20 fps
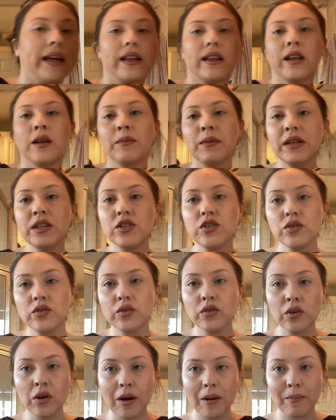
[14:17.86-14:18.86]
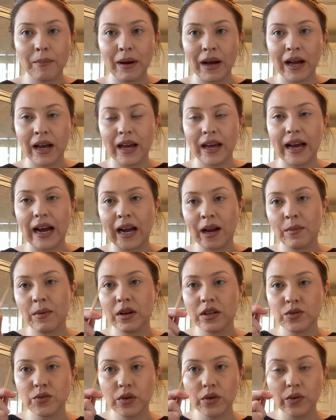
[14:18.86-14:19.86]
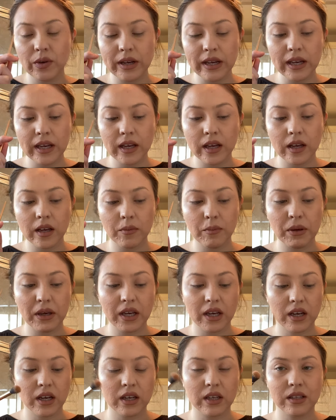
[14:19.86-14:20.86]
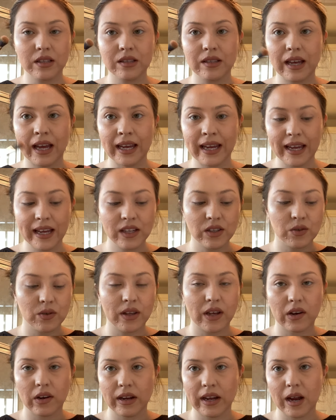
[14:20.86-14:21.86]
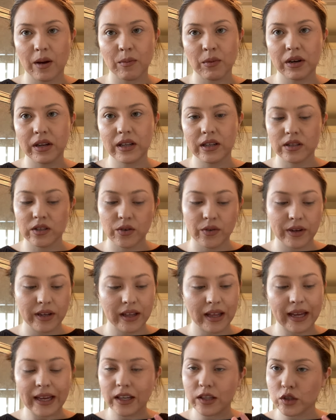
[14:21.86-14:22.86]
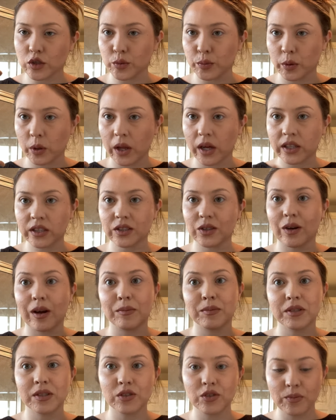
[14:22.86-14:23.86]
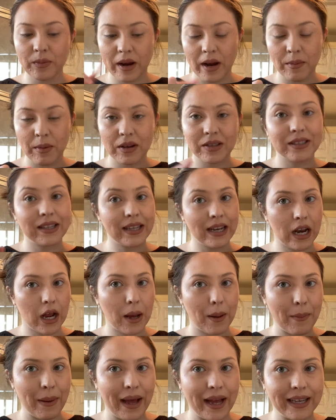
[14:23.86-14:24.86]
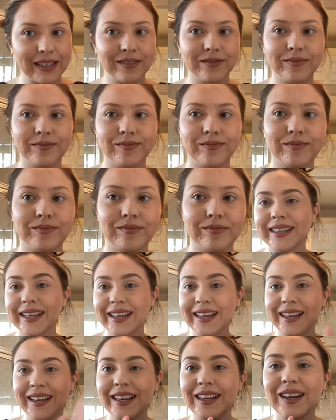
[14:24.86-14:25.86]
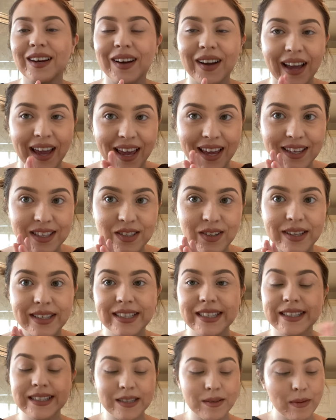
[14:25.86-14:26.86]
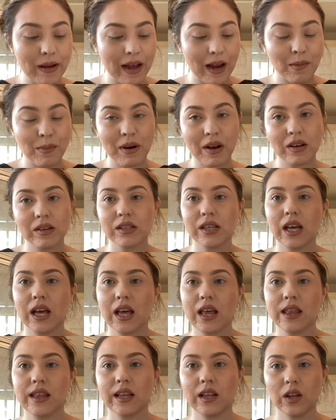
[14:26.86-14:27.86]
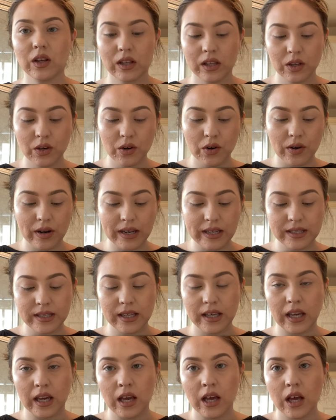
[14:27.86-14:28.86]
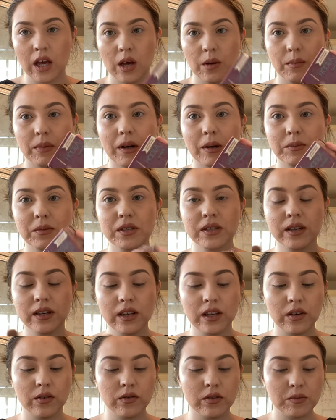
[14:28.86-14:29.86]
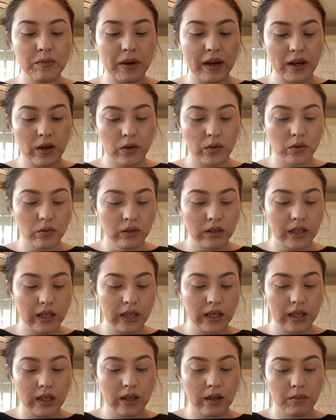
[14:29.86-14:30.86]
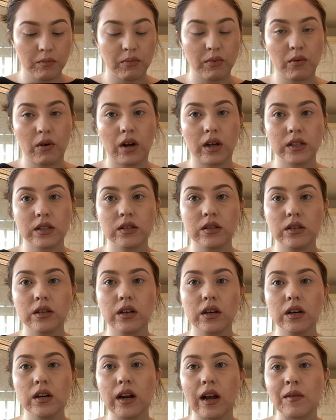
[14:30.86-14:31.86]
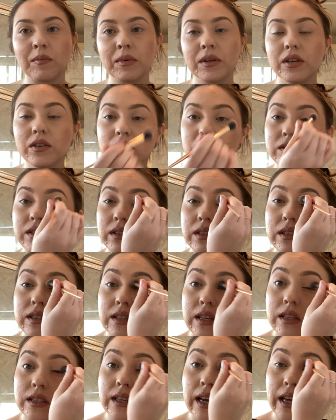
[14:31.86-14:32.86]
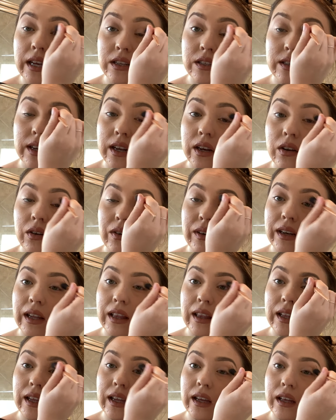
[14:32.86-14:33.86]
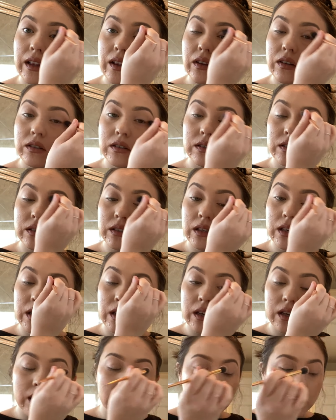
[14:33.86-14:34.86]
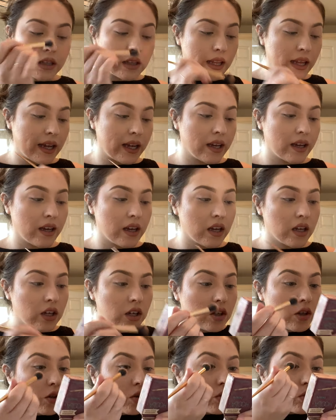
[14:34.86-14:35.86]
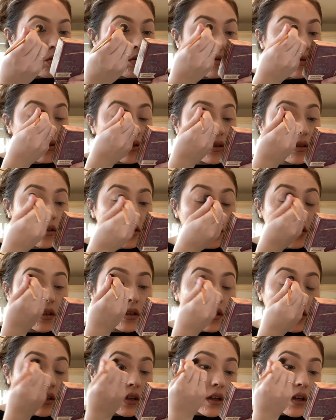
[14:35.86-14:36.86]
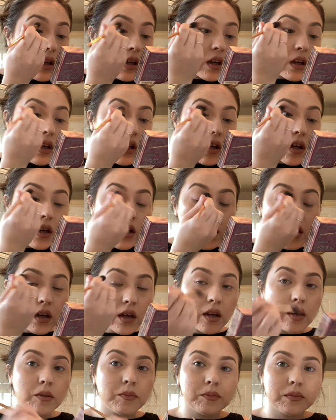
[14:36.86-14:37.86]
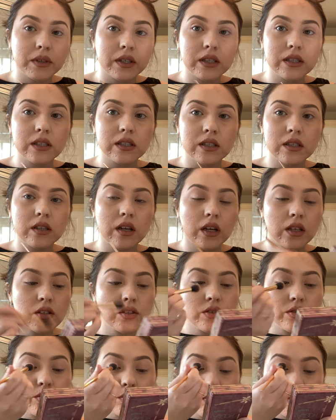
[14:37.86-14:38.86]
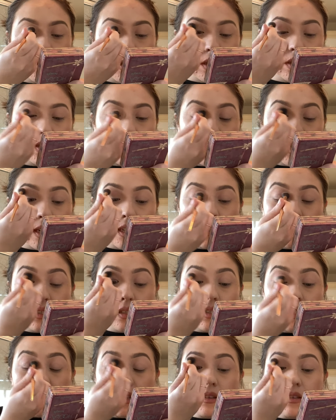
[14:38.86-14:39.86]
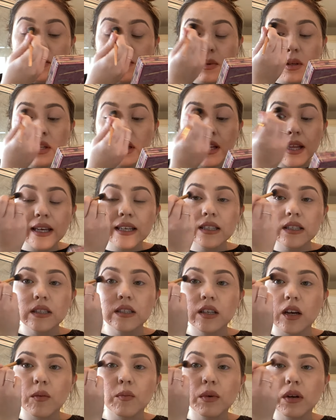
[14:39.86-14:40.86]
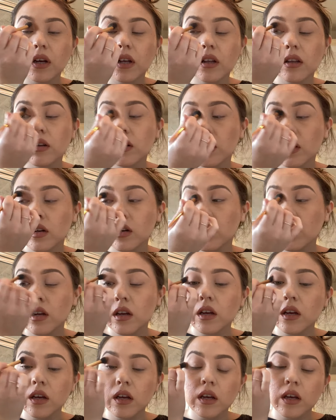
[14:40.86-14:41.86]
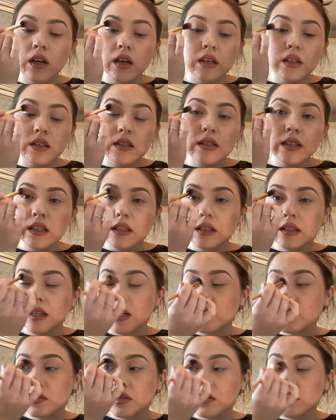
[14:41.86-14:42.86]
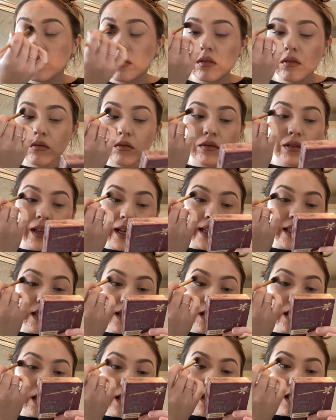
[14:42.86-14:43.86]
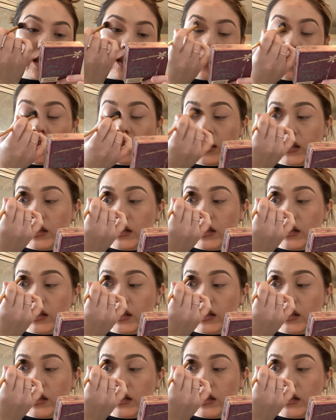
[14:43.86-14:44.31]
let me do my eyebrows real quick because I can't do that on camera and it's already like super long. So I'm just gonna do my eyebrows and then I'll come back. Okay, so I just did my eyebrows. They look a little crazy, but I'm just gonna use my Hoola bronzer. I've been using this as eyeshadow and I think it looks like cute because it's not too much and it just gives me like some color since I'm so light skinned.